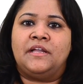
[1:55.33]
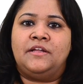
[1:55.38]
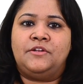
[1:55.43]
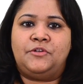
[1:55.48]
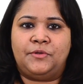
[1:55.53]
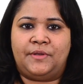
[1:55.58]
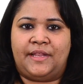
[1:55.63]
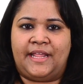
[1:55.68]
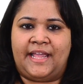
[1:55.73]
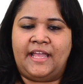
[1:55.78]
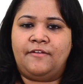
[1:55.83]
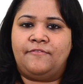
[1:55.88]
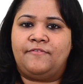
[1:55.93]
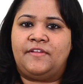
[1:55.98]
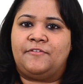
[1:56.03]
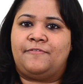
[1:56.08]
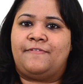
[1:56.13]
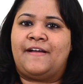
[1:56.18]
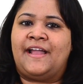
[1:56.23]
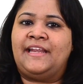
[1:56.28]
Today,
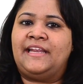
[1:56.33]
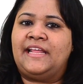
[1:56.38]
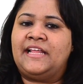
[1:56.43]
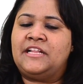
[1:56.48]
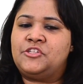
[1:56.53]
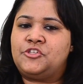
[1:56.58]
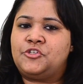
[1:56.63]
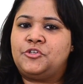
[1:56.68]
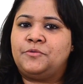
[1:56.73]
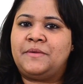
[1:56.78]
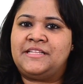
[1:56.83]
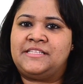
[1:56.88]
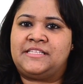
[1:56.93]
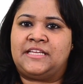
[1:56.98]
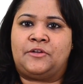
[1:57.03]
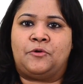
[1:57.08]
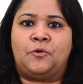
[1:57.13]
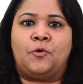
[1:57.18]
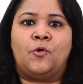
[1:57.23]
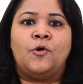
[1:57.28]
we find instruments
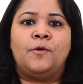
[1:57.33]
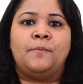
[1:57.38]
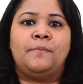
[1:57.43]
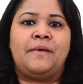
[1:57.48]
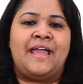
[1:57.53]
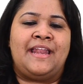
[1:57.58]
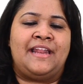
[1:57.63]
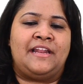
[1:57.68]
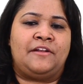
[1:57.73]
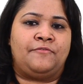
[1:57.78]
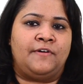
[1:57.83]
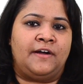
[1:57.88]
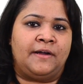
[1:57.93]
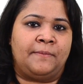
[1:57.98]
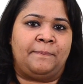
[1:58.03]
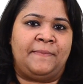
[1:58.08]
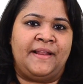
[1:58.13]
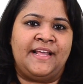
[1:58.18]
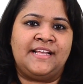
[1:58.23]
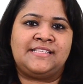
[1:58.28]
at home and at
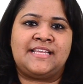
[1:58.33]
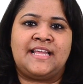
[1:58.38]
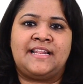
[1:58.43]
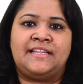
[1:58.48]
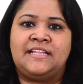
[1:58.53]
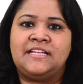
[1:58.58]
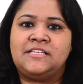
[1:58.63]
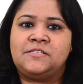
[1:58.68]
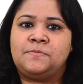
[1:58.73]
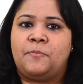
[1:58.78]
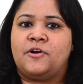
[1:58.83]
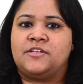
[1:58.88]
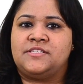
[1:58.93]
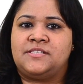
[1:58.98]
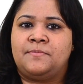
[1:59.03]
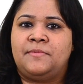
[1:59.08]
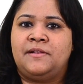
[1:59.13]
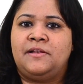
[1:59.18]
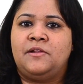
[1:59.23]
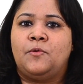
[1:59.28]
workplace, and this
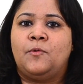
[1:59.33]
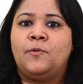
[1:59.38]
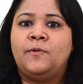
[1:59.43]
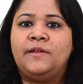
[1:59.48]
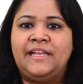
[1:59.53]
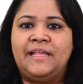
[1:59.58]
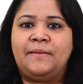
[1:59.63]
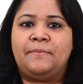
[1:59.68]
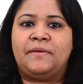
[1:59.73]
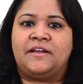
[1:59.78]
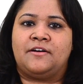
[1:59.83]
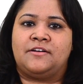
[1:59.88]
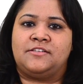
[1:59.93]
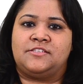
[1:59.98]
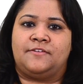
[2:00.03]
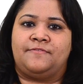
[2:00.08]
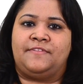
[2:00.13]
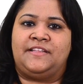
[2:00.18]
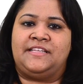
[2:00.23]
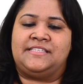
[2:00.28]
possible only
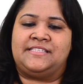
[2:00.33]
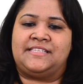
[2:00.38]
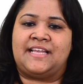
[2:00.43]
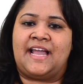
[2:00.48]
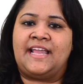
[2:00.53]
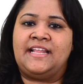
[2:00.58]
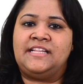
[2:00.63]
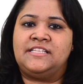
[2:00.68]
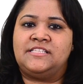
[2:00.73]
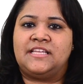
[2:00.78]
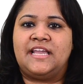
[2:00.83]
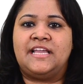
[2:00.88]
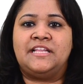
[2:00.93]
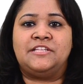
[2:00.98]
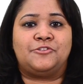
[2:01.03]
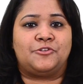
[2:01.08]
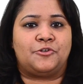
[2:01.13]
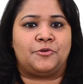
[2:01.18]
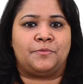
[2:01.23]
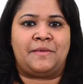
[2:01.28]
because of the science
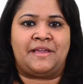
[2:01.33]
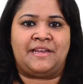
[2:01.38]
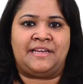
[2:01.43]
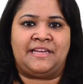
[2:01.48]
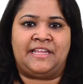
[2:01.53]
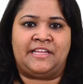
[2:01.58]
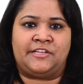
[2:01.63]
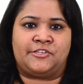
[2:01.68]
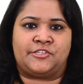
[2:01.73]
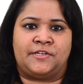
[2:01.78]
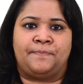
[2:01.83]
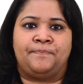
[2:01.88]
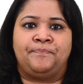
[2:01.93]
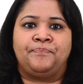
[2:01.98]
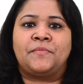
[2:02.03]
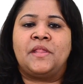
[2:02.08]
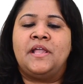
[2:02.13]
instrumentation.